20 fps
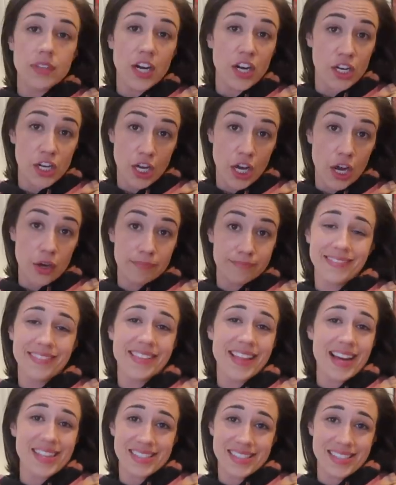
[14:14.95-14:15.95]
there you go.
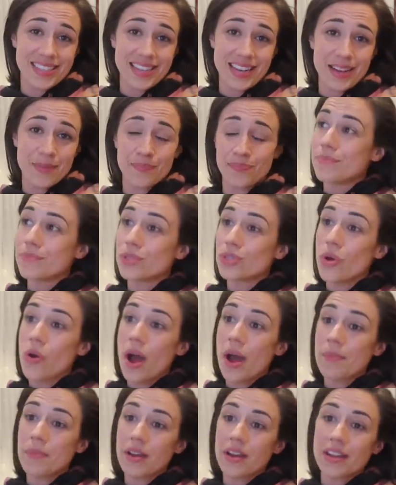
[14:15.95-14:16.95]
That's the tea. So
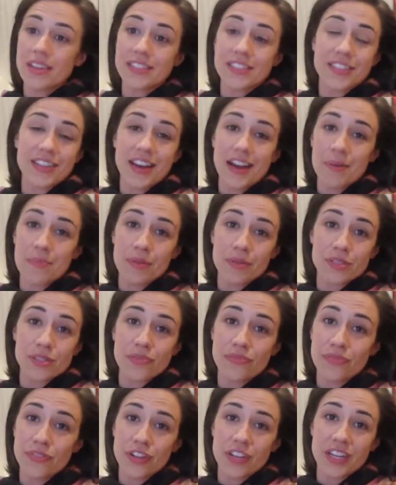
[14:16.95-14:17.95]
I'm going to upload
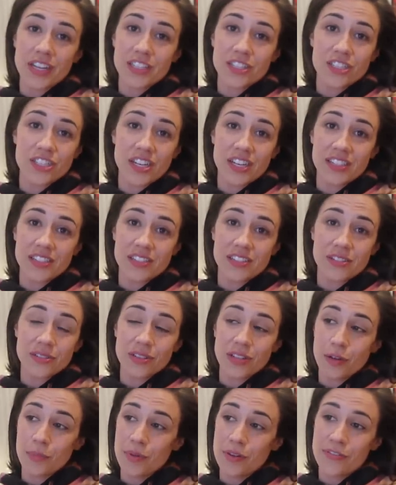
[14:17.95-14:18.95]
some footage and do a
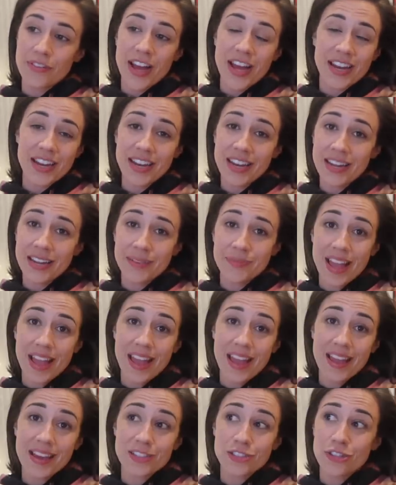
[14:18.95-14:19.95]
little bit of editing
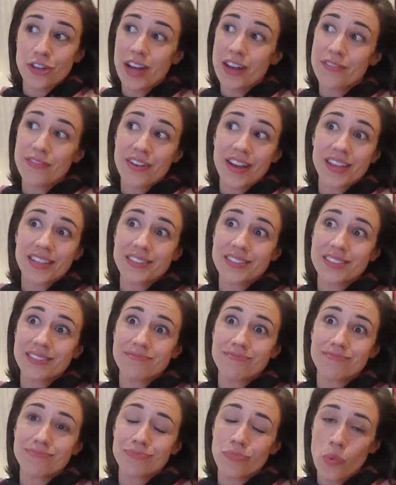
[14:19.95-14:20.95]
and try to find
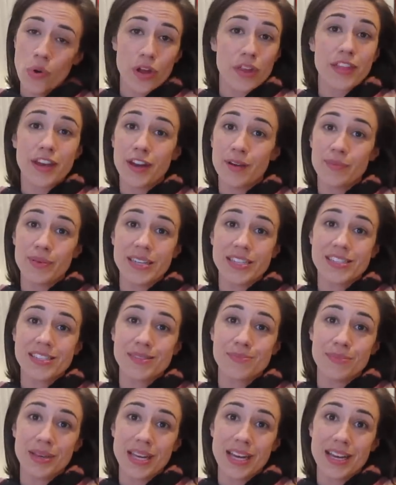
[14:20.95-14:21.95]
more
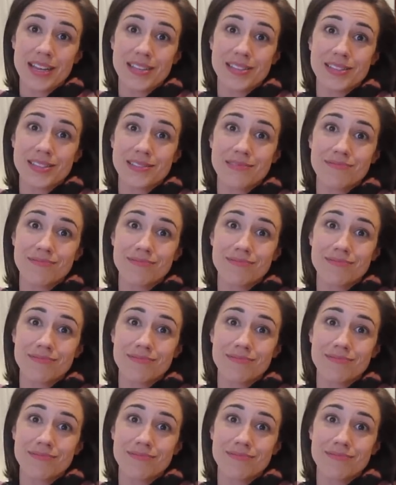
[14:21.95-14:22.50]
therapists, because